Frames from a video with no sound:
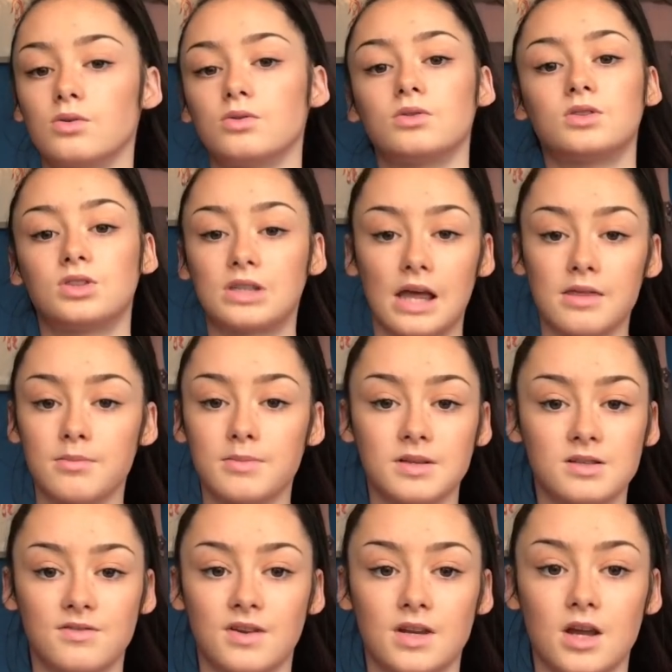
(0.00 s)
send them
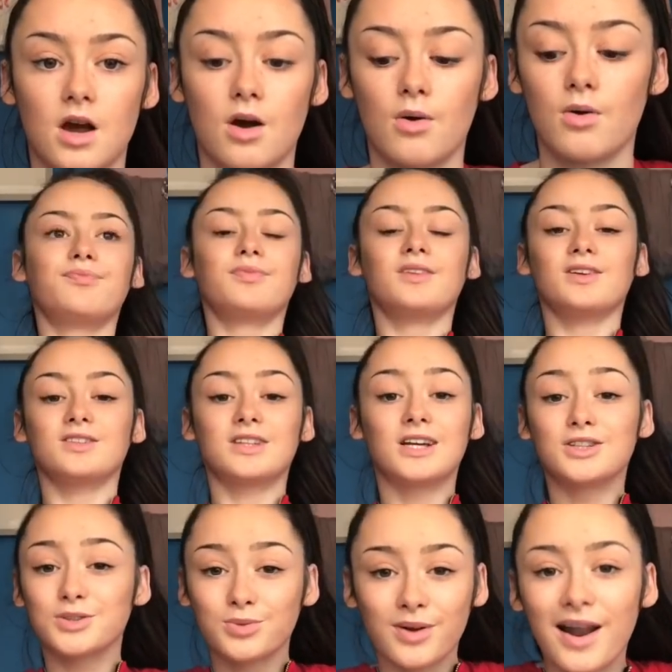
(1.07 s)
this video, because I
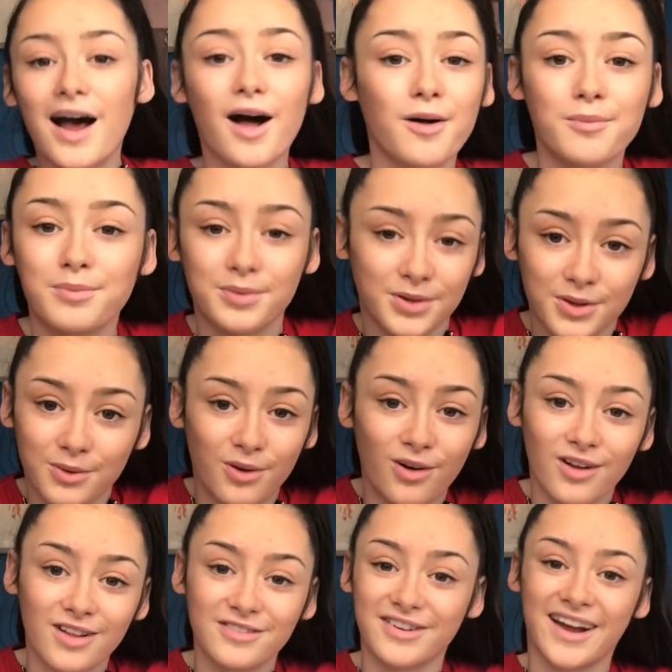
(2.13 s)
just want to help you
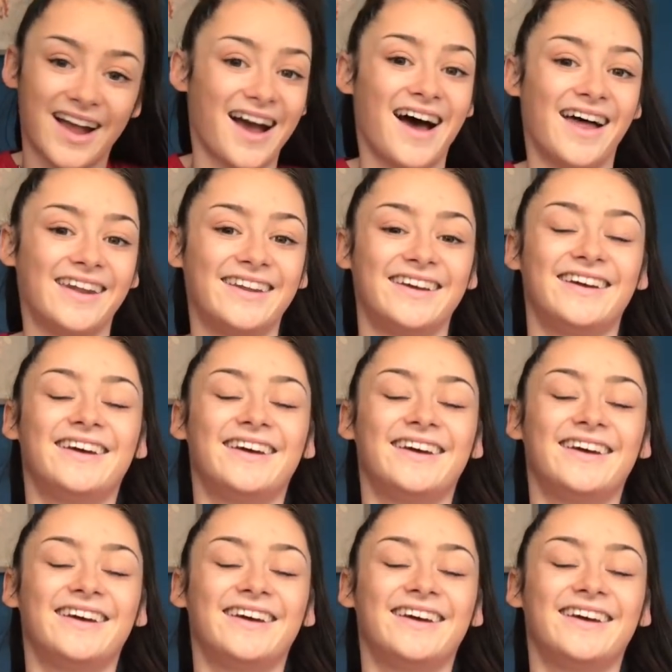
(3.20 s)
all if I can.